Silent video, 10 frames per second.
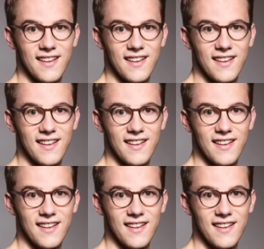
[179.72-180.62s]

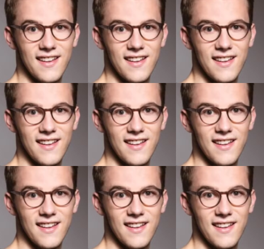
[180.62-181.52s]

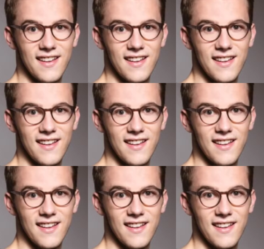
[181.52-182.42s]

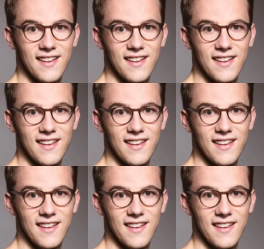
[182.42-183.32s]

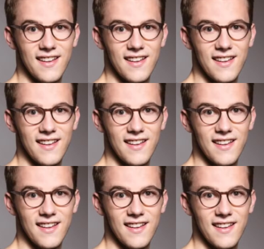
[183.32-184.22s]
(no lip movement)